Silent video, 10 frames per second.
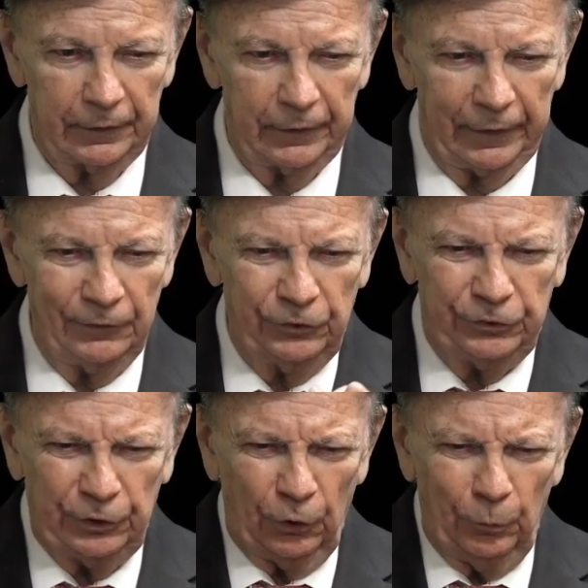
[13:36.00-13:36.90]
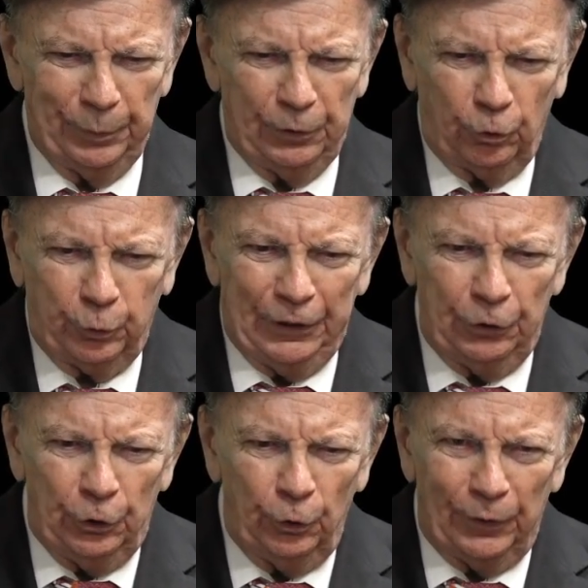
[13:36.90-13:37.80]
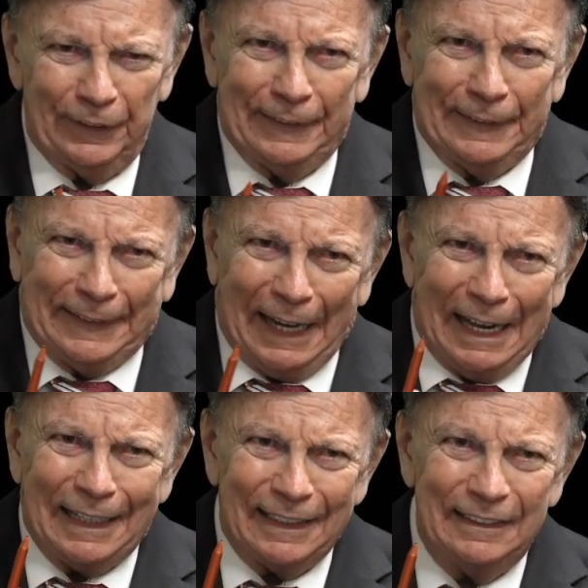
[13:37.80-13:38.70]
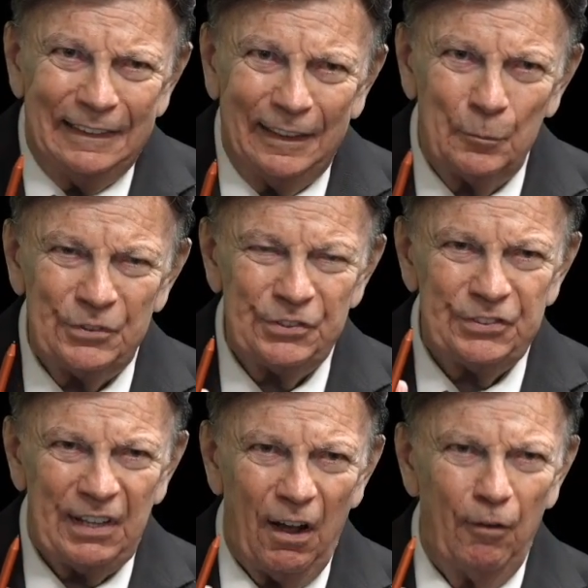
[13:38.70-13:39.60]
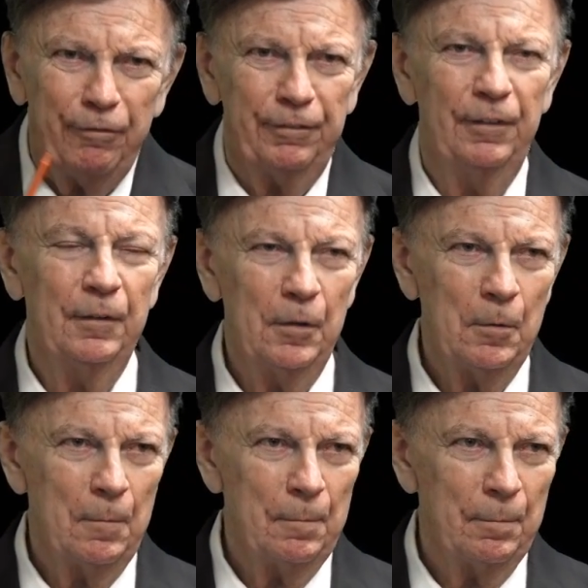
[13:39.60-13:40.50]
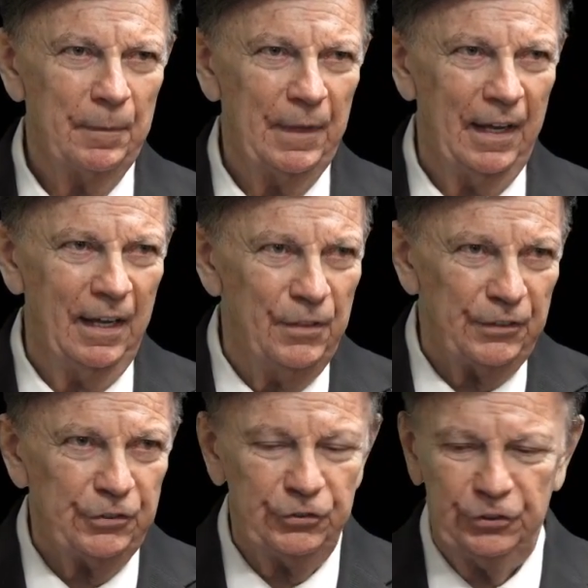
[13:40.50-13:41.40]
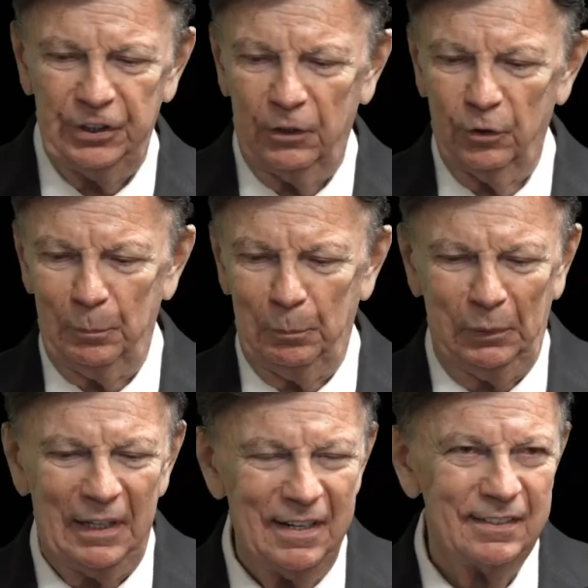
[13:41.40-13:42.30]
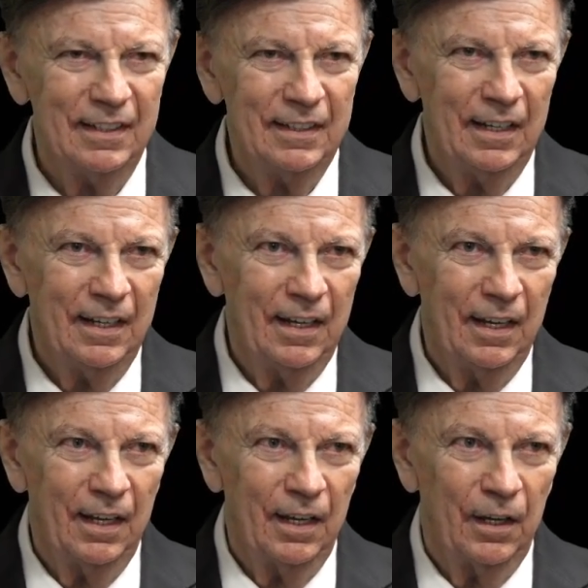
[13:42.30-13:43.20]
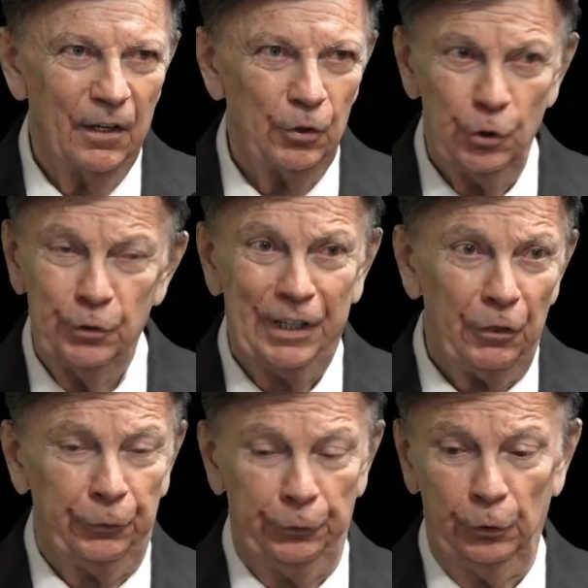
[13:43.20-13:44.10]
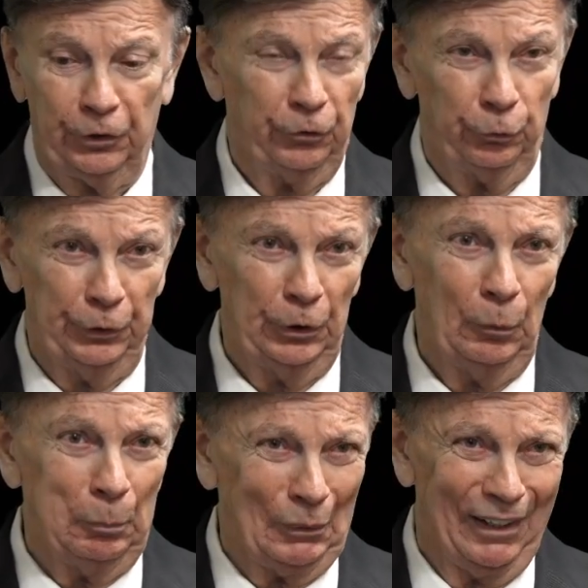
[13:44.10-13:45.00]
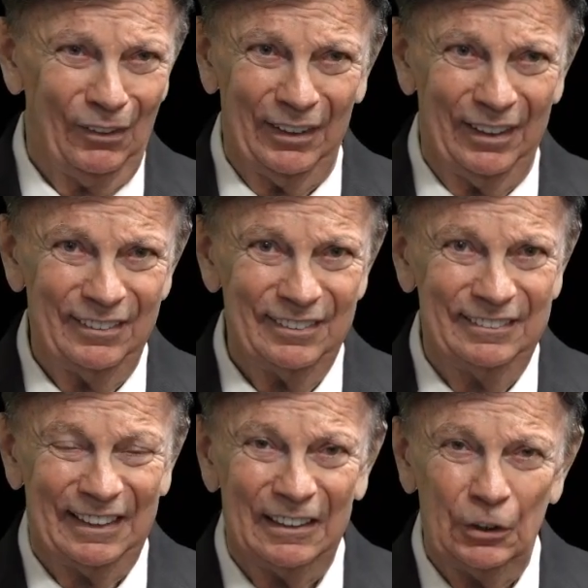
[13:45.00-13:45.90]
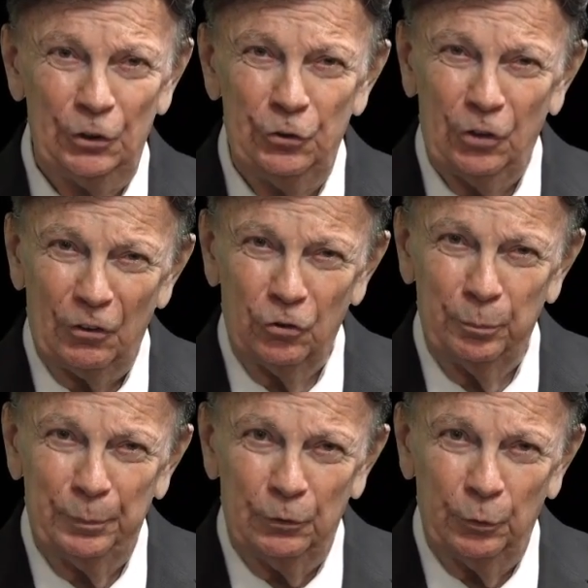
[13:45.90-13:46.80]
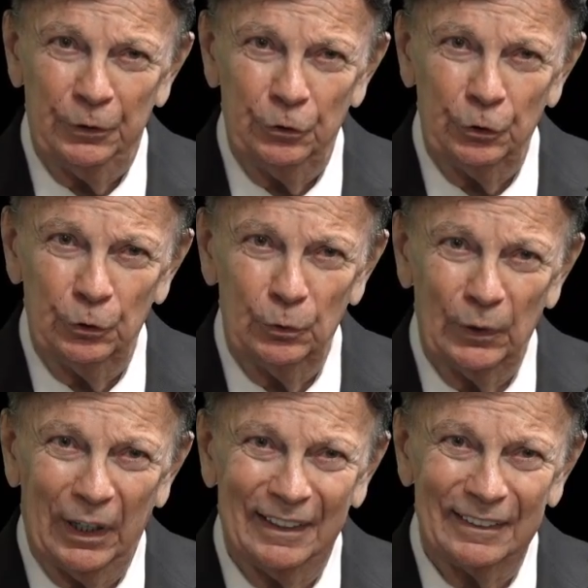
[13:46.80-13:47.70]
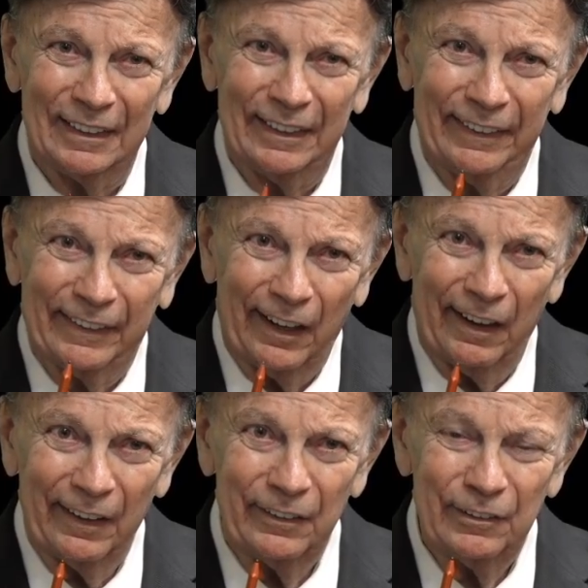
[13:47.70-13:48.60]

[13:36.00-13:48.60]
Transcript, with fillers: And so, between you and God Himself in the secret place, you get through because real prayer is done just between you and God.